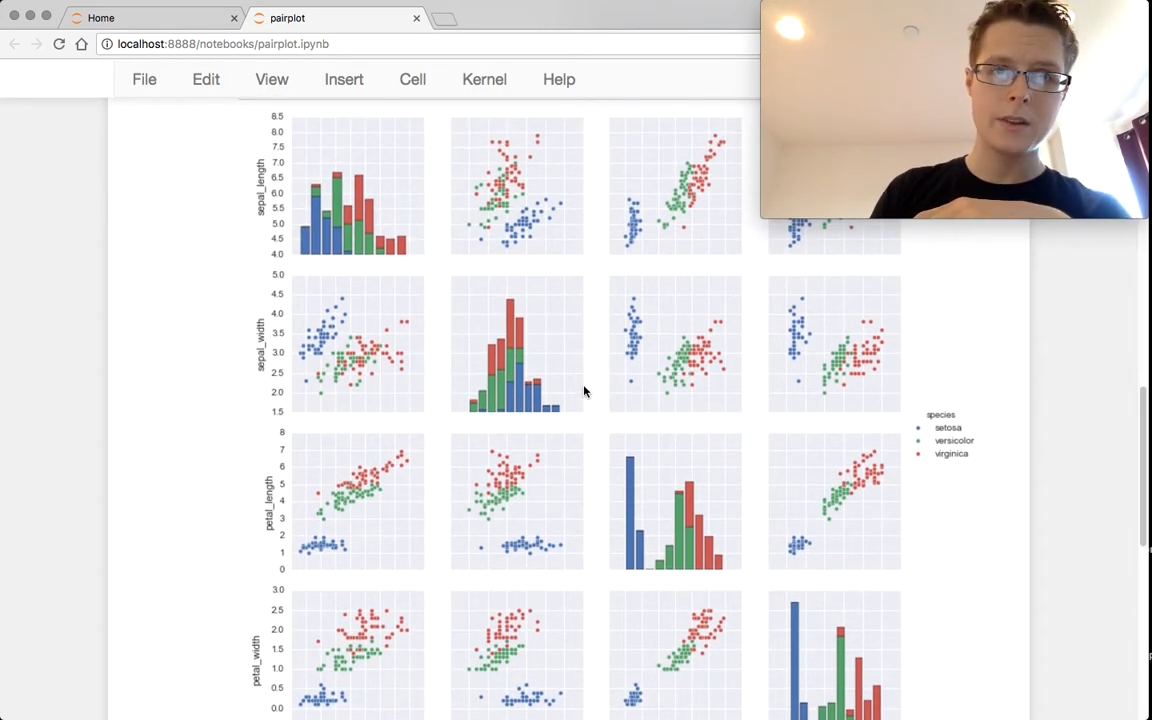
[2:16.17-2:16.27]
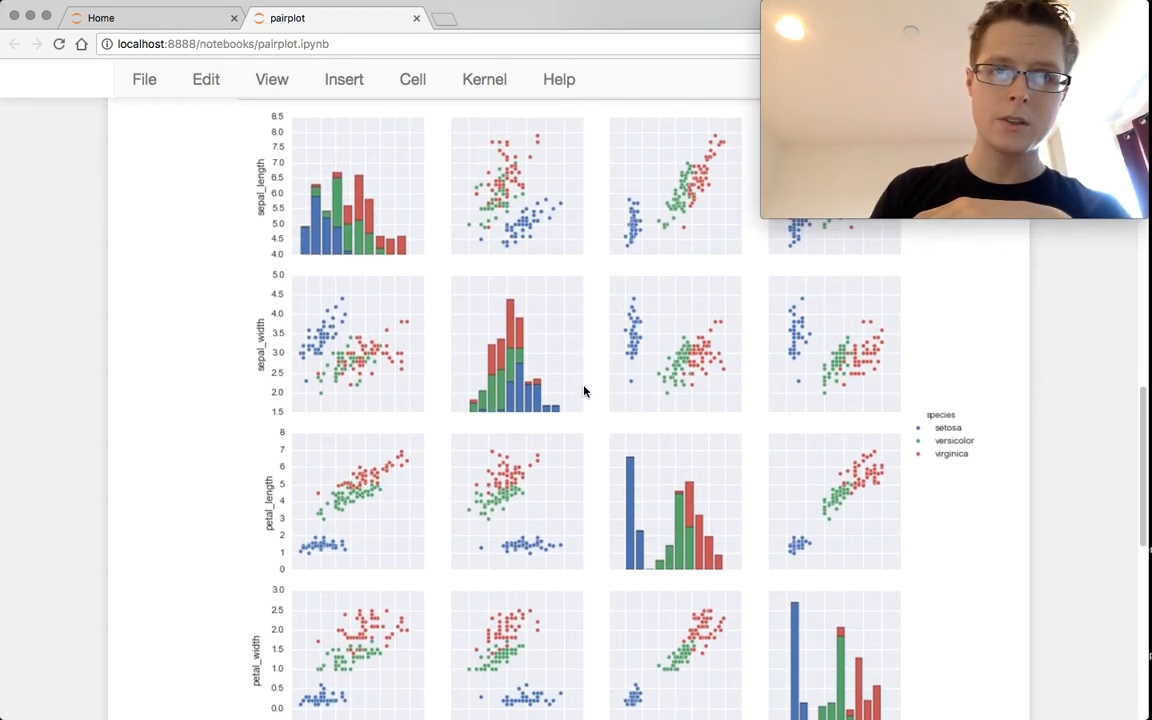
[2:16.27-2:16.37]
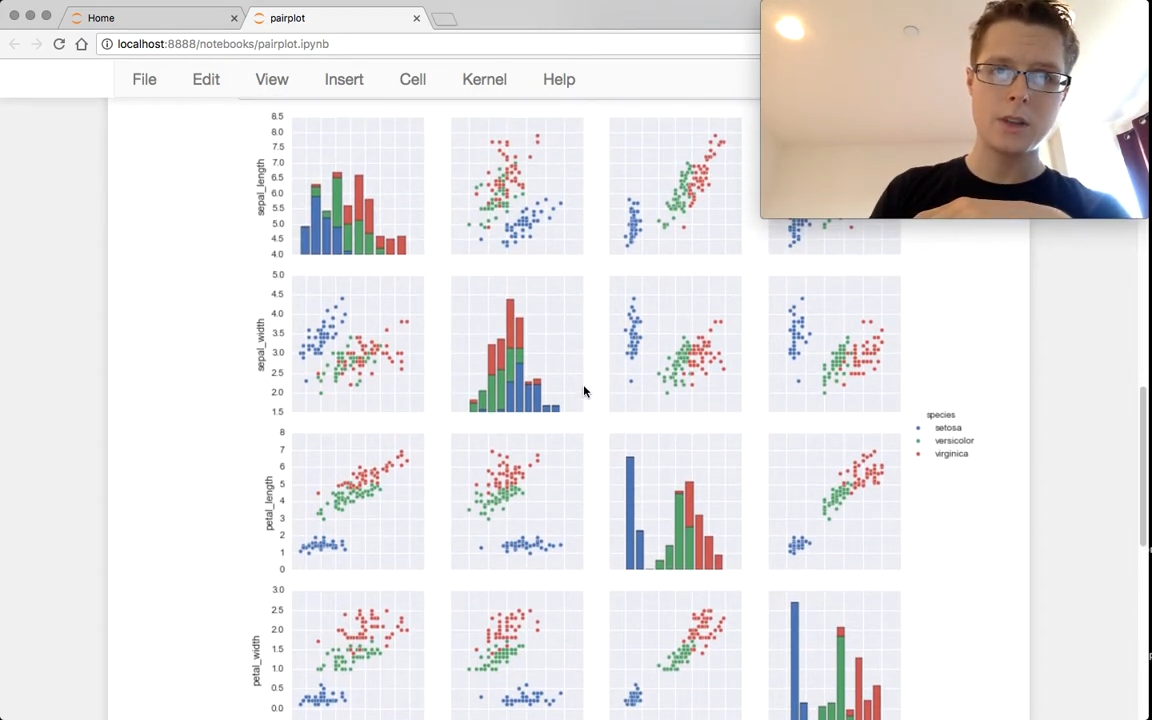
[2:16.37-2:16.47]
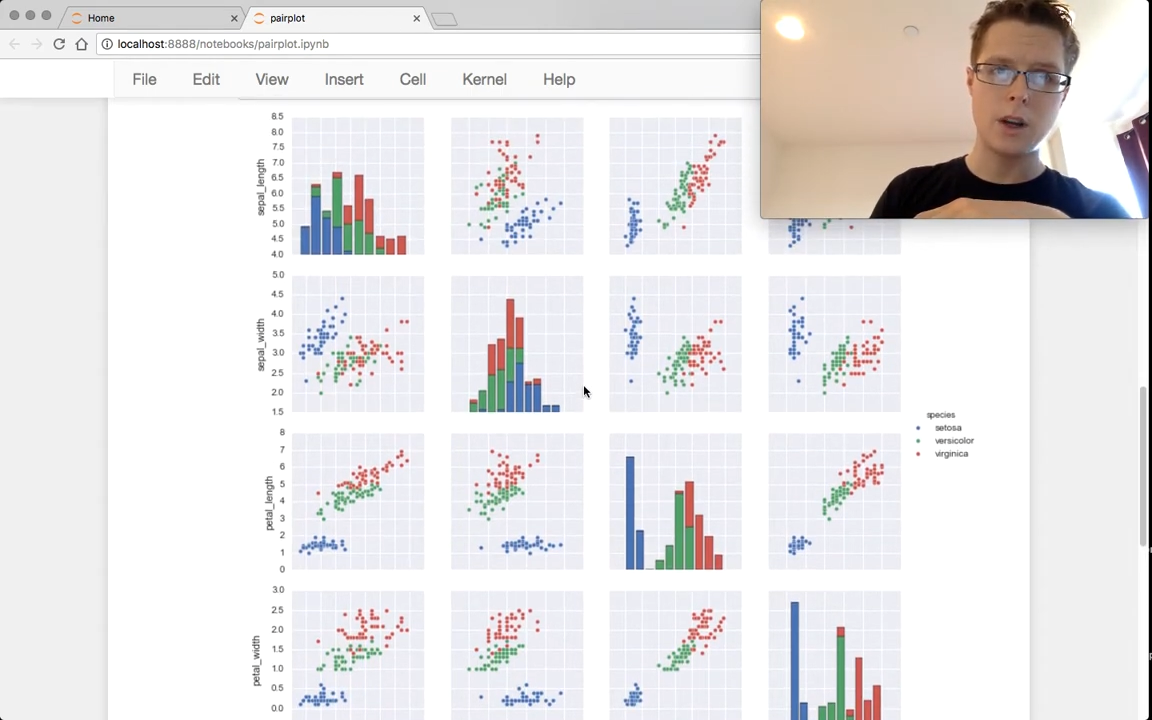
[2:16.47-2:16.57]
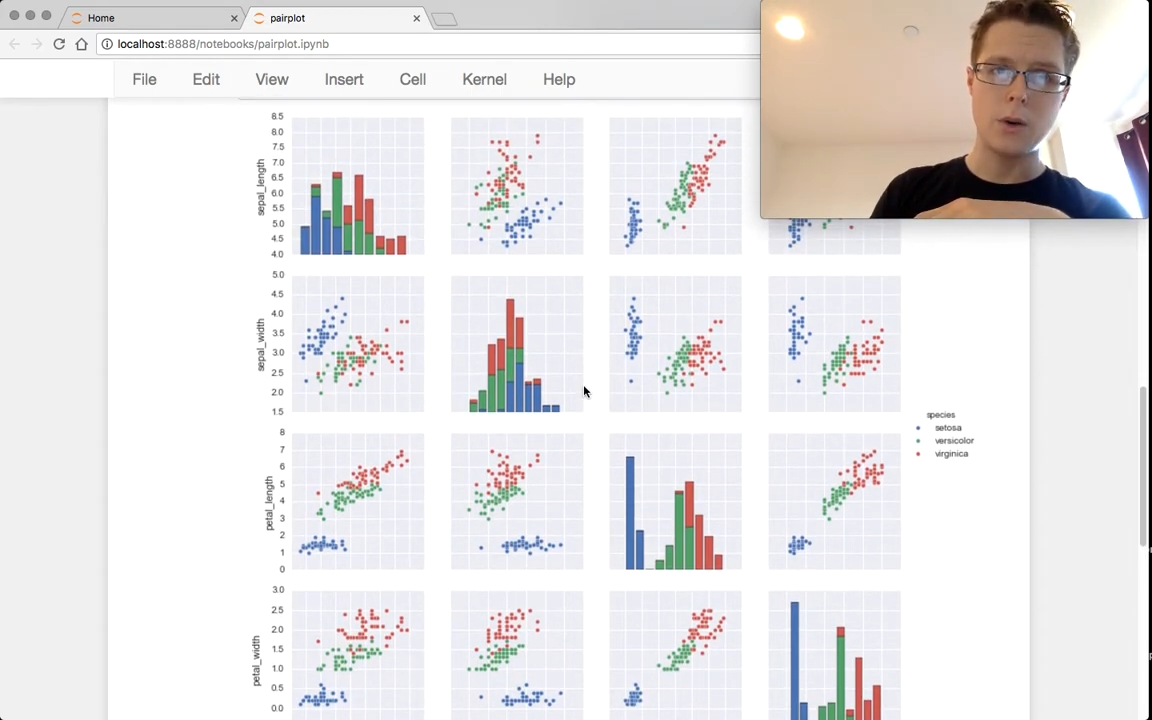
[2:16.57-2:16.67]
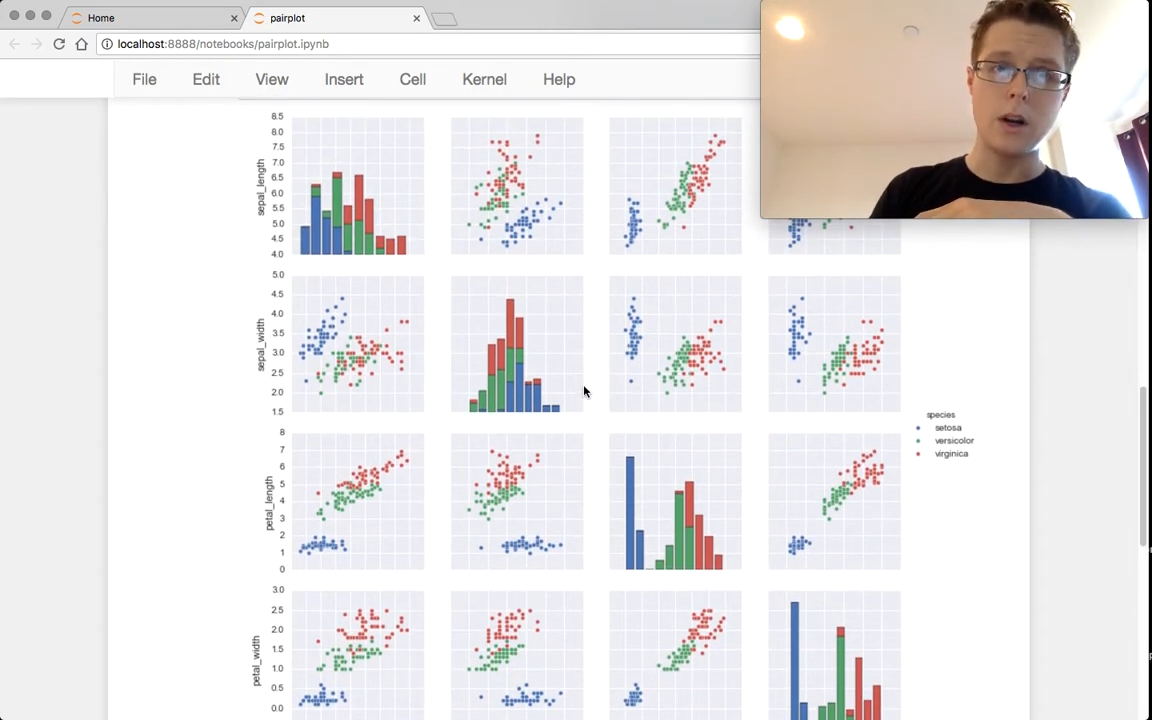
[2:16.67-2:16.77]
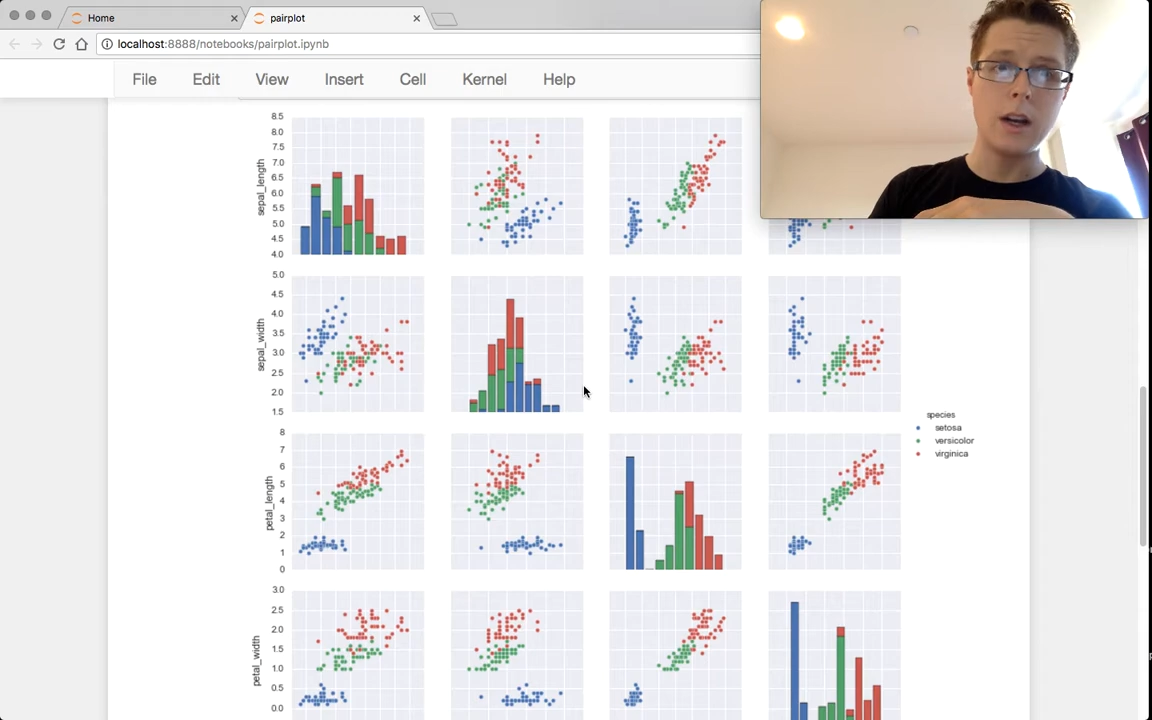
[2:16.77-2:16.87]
so